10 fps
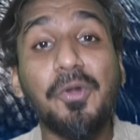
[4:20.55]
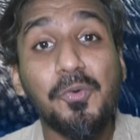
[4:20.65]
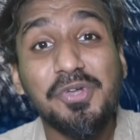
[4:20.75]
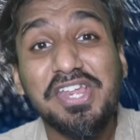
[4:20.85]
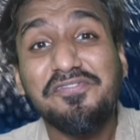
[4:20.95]

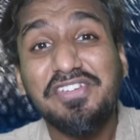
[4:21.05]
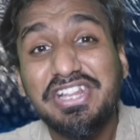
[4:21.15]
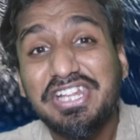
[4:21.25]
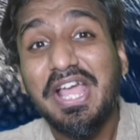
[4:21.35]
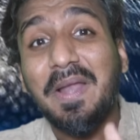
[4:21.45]
only
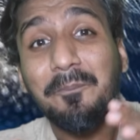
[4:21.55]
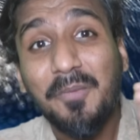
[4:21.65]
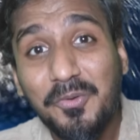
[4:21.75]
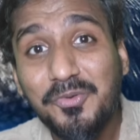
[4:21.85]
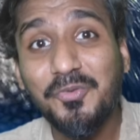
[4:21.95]
with their
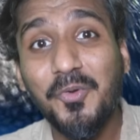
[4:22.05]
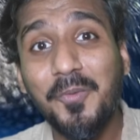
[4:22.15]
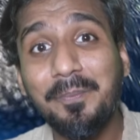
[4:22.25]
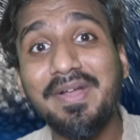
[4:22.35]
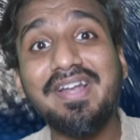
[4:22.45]
mouths
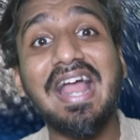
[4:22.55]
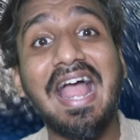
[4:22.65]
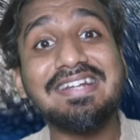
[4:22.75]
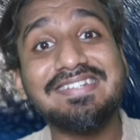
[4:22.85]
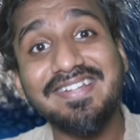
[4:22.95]
open
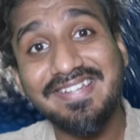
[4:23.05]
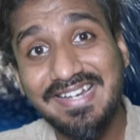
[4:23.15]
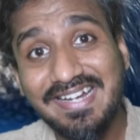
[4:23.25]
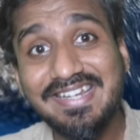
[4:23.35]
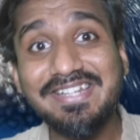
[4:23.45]
and just
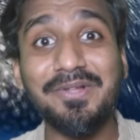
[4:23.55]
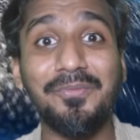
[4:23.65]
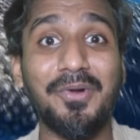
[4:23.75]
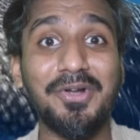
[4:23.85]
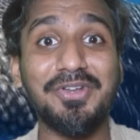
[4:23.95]
letting the
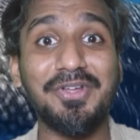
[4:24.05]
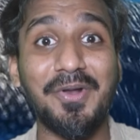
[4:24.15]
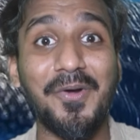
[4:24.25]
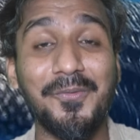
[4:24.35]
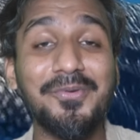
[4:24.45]

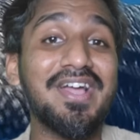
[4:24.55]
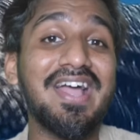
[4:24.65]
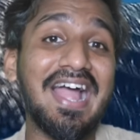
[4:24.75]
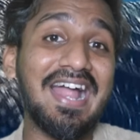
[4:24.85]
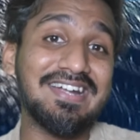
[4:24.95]
water out
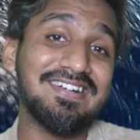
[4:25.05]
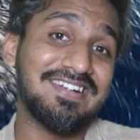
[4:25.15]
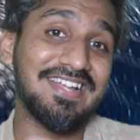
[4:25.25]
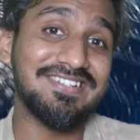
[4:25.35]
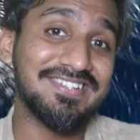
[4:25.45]
and
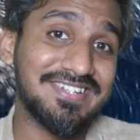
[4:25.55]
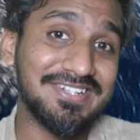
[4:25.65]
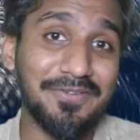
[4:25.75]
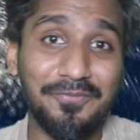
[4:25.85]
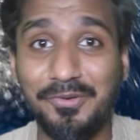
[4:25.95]

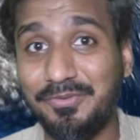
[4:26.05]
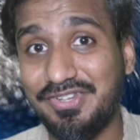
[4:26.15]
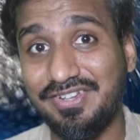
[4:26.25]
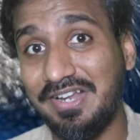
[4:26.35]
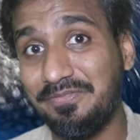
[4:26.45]
digesting the food
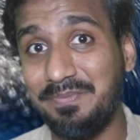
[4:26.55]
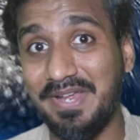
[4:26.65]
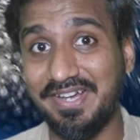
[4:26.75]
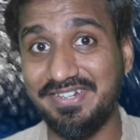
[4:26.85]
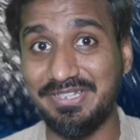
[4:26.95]
which is left
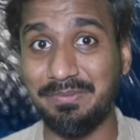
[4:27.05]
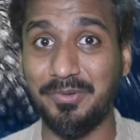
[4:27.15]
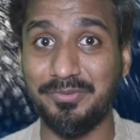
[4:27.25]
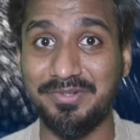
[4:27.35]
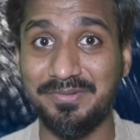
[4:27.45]
behind in the mouth.